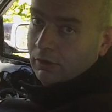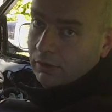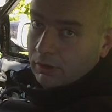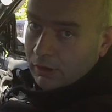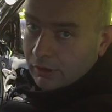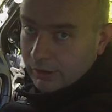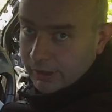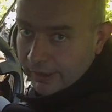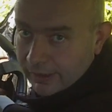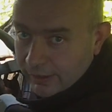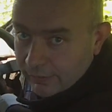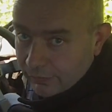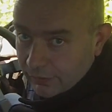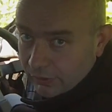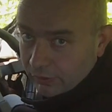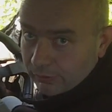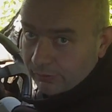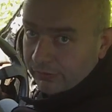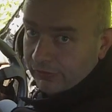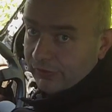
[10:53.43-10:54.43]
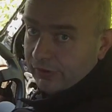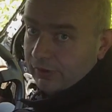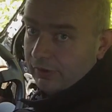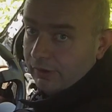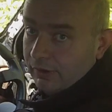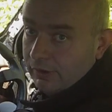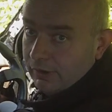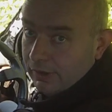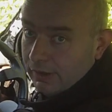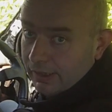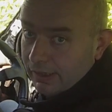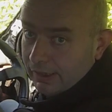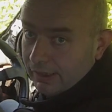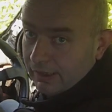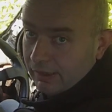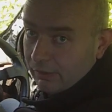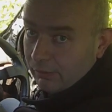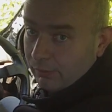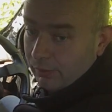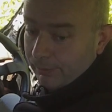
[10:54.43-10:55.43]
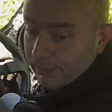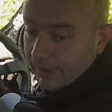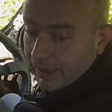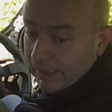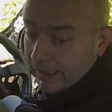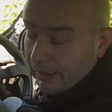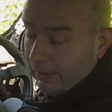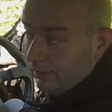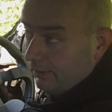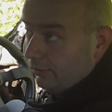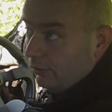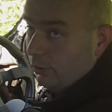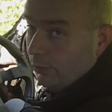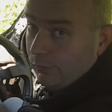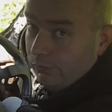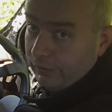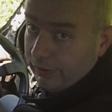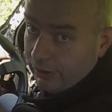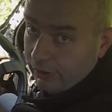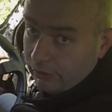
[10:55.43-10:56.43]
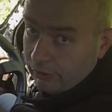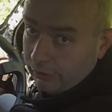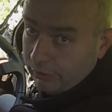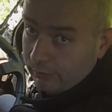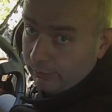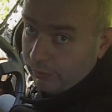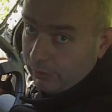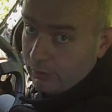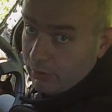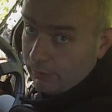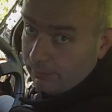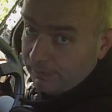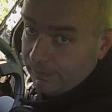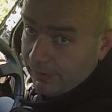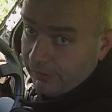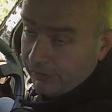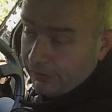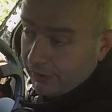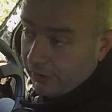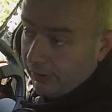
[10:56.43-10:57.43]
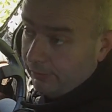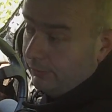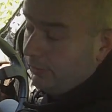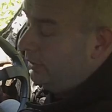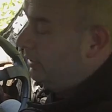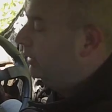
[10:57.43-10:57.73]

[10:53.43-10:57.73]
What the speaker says: Alrighty, folks, we're back. Hopefully not going to blow up this time.